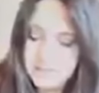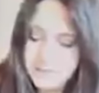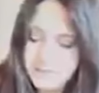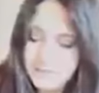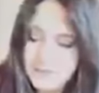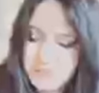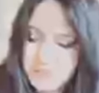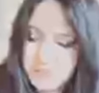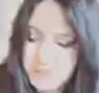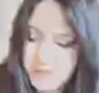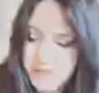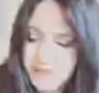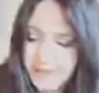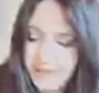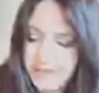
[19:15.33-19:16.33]
Did you
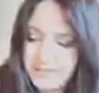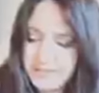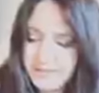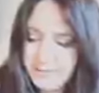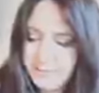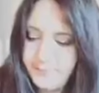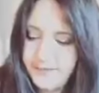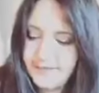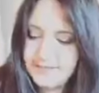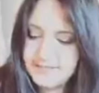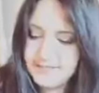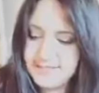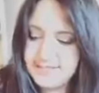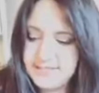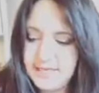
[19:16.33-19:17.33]
hear that? So the beast
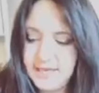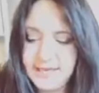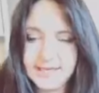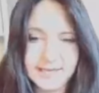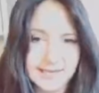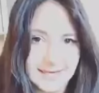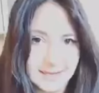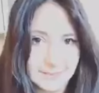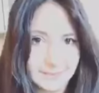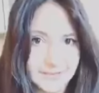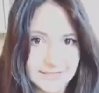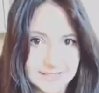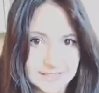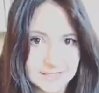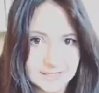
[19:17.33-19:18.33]
is like a
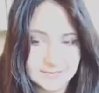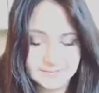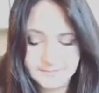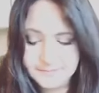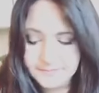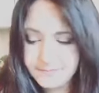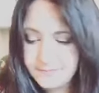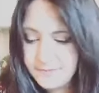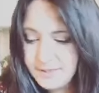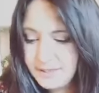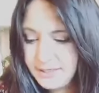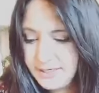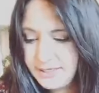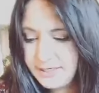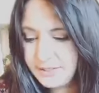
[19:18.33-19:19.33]
leopard.
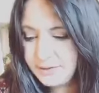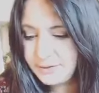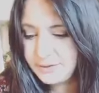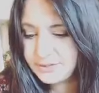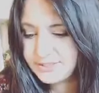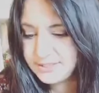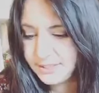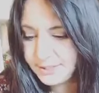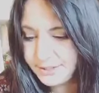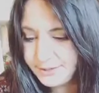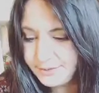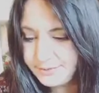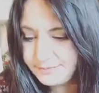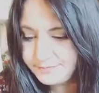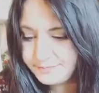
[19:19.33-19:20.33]
It
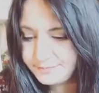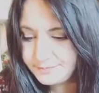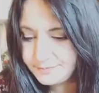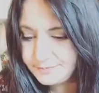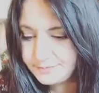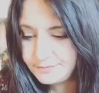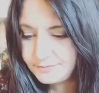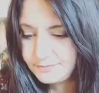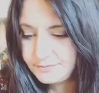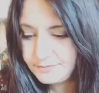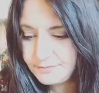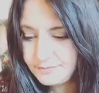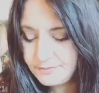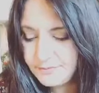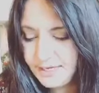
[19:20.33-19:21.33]
also
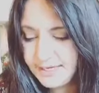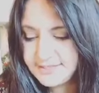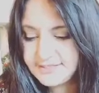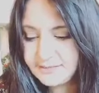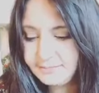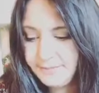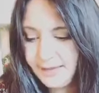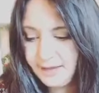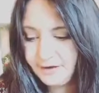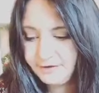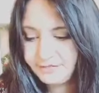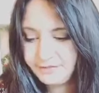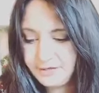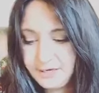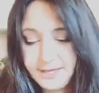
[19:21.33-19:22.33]
has a
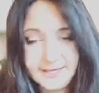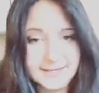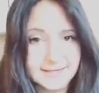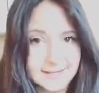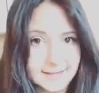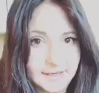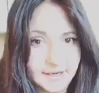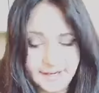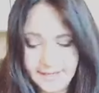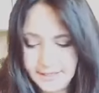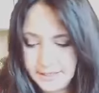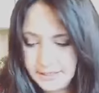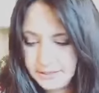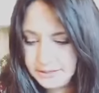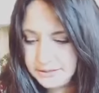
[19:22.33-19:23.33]
mouth like a
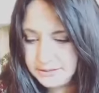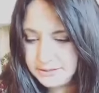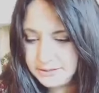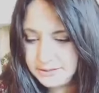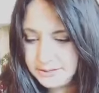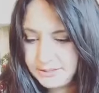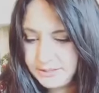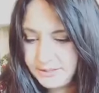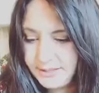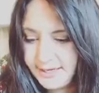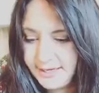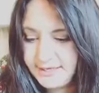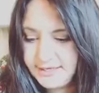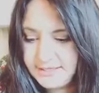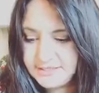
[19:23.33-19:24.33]
lion
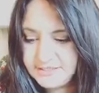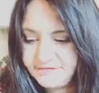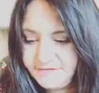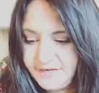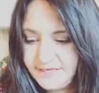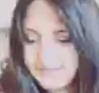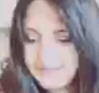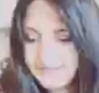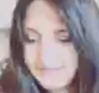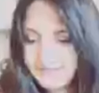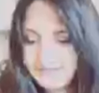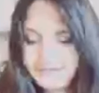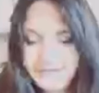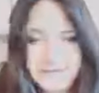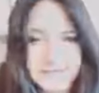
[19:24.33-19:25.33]
and its feet are the
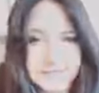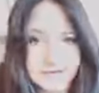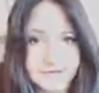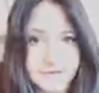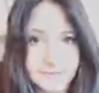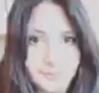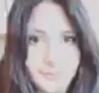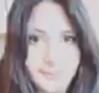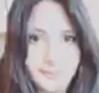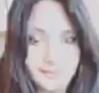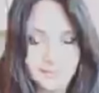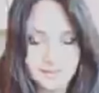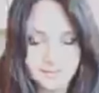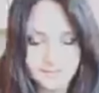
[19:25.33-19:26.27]
feet of a bear.